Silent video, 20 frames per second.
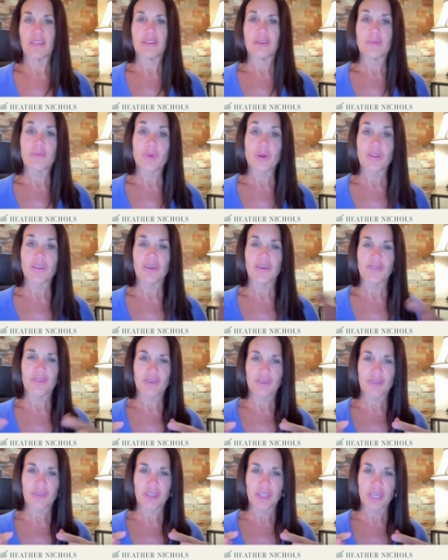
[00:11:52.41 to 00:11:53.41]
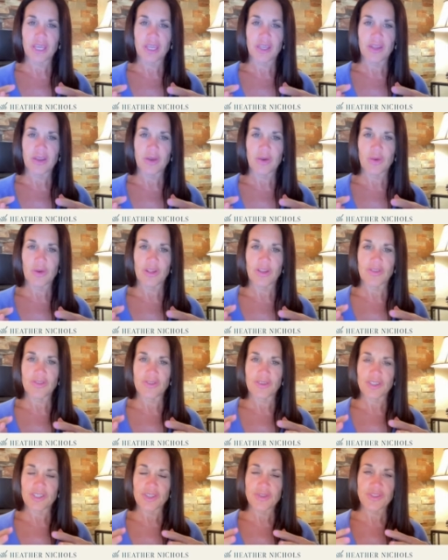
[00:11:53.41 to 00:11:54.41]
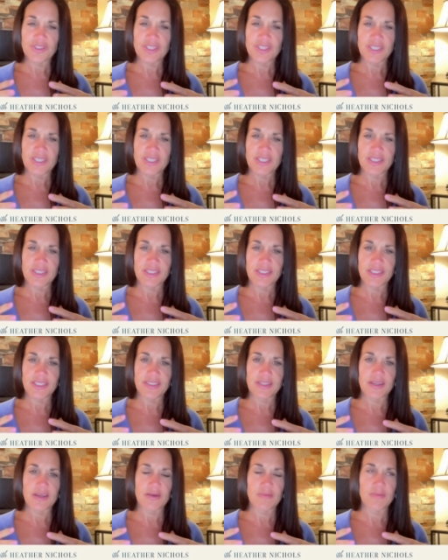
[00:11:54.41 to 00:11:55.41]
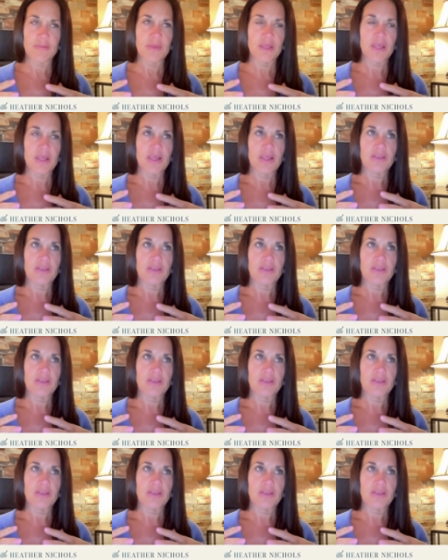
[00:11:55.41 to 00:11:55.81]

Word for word: The more diversity you introduce into the system,